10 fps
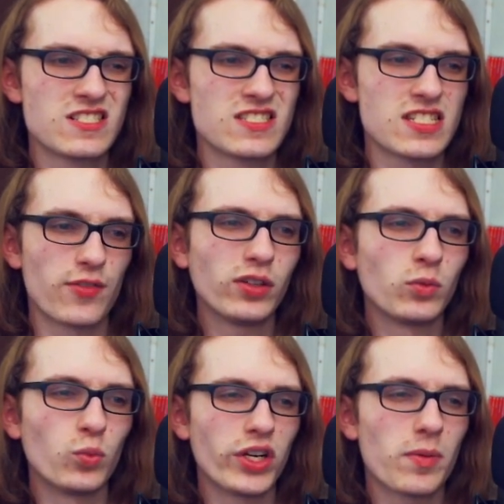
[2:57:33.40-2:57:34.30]
I feel
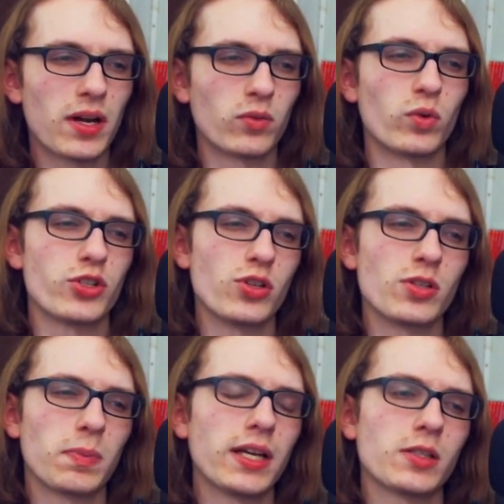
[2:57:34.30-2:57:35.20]
weird about Rush's
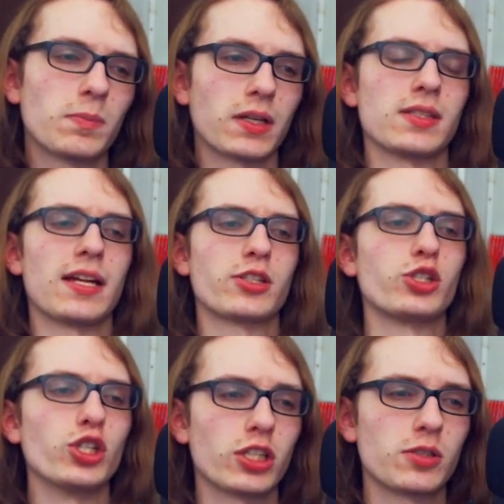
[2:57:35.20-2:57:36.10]
place because that's
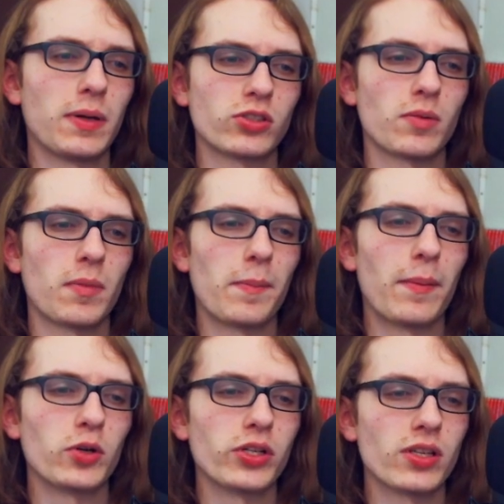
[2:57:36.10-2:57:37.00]
just based on my
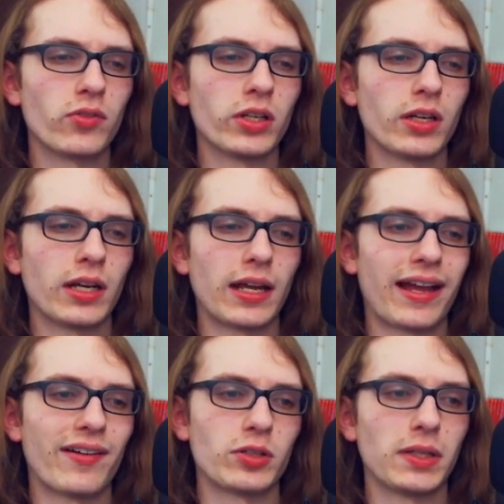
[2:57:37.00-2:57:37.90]
memories of it, and I
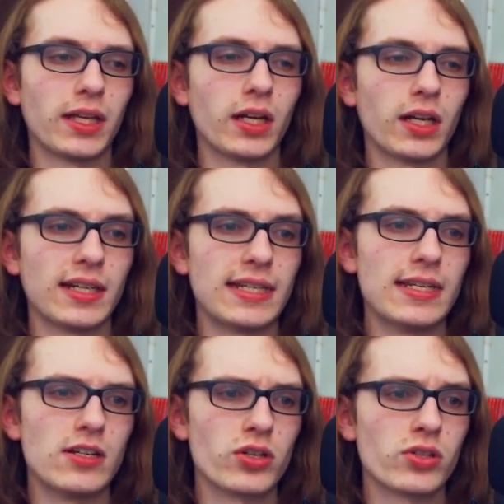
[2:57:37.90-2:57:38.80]
haven't played it in
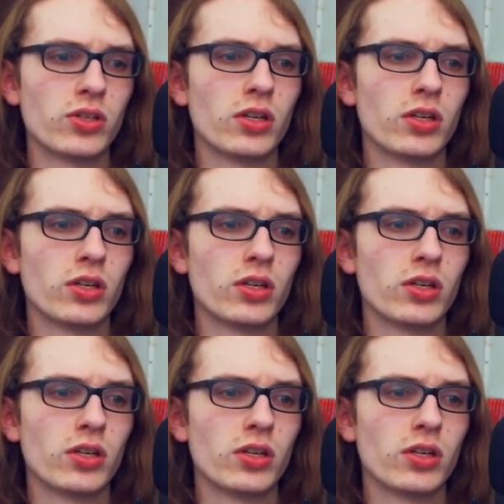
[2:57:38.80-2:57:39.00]
years.